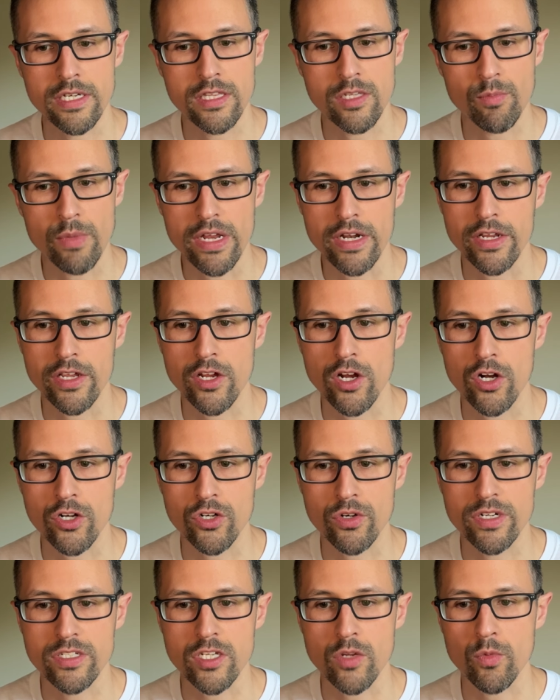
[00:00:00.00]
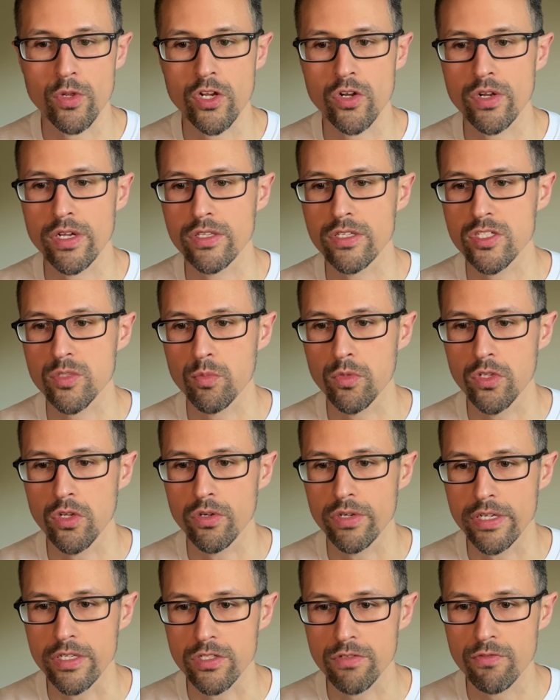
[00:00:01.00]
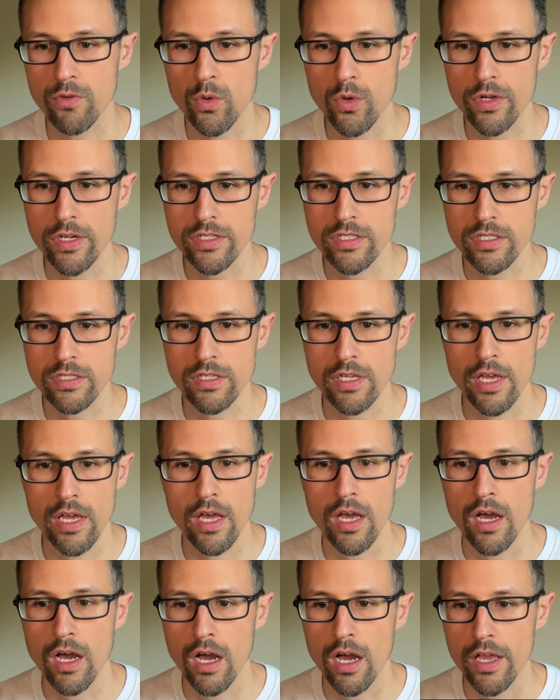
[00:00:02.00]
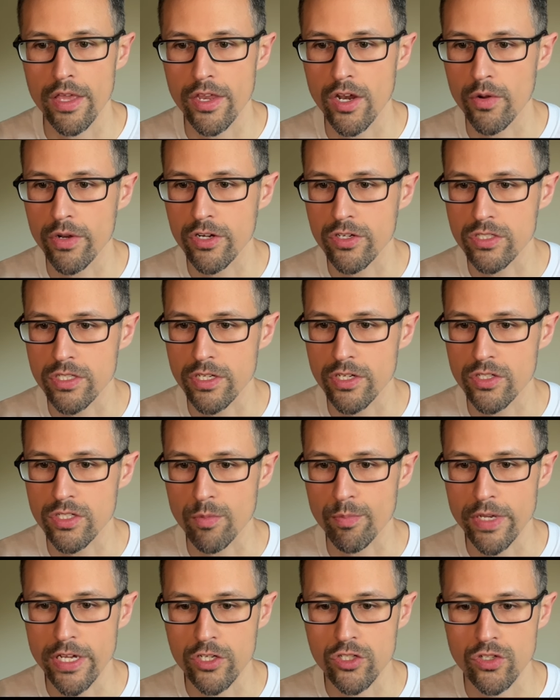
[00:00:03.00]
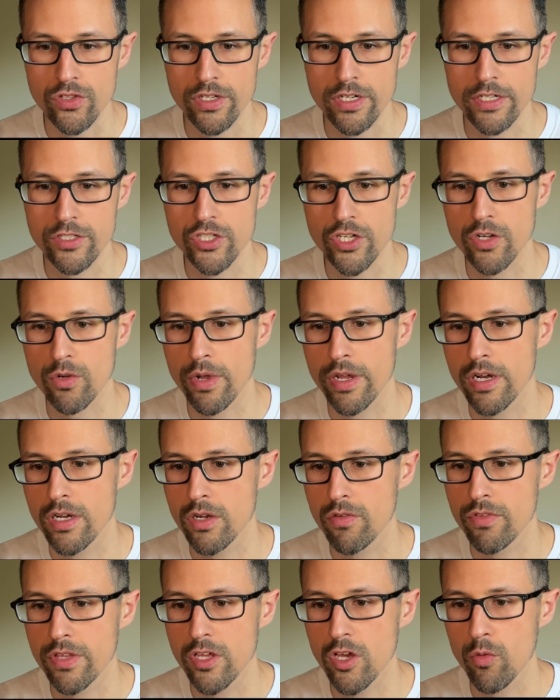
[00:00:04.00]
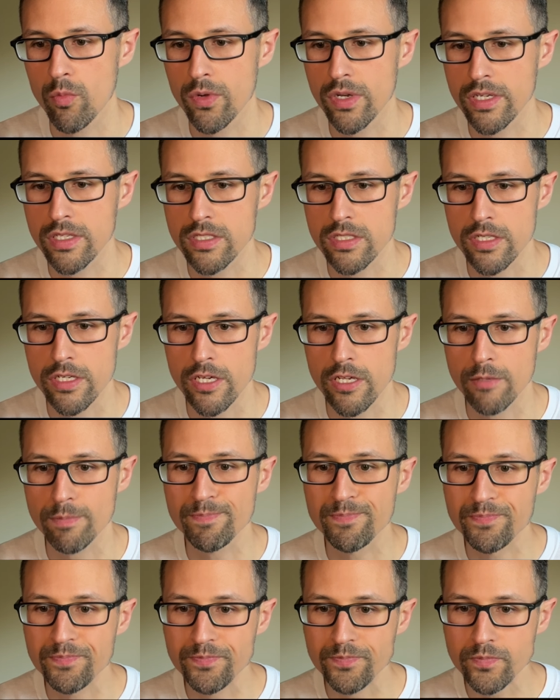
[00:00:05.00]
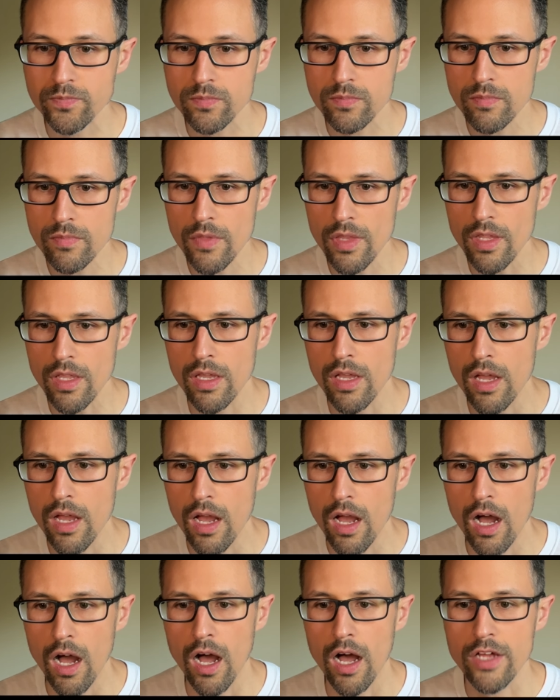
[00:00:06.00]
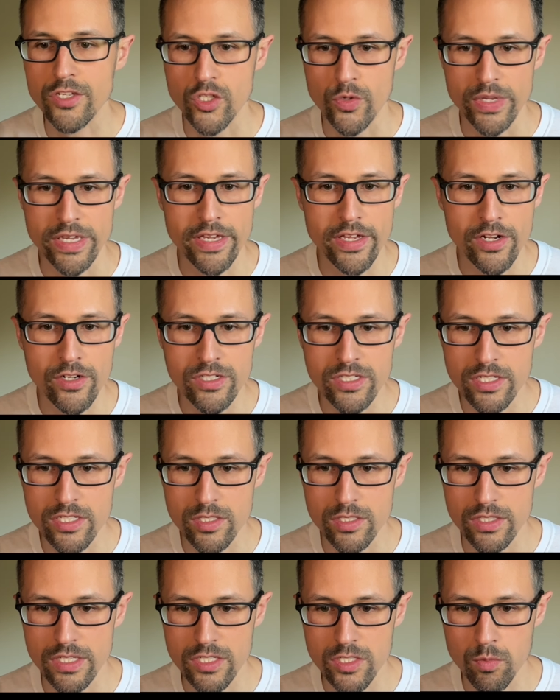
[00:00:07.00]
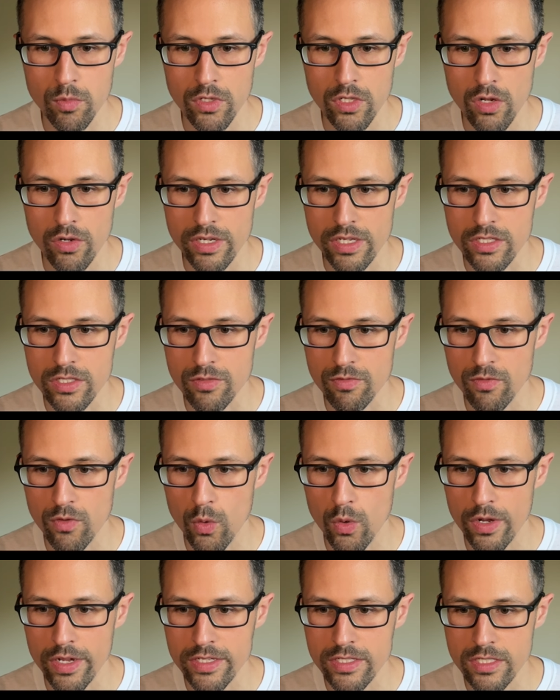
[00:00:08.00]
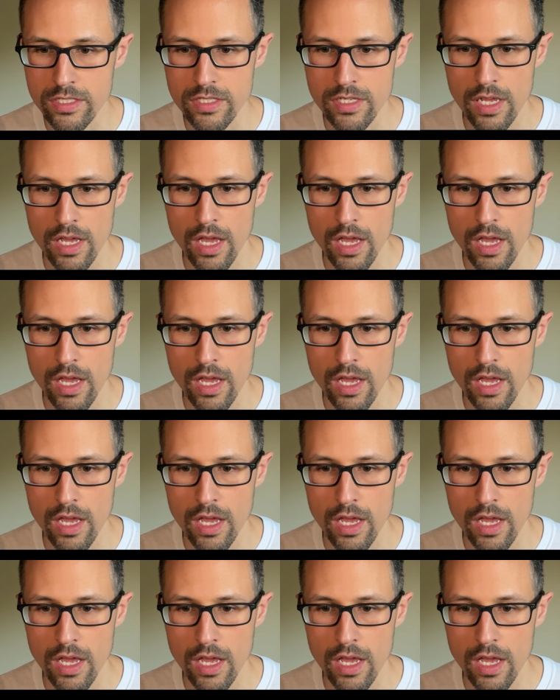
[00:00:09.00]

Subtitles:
the main character ends up hearing this melodious voice. Here's a picture that it generated of the opening scene. So he hears this melodious voice.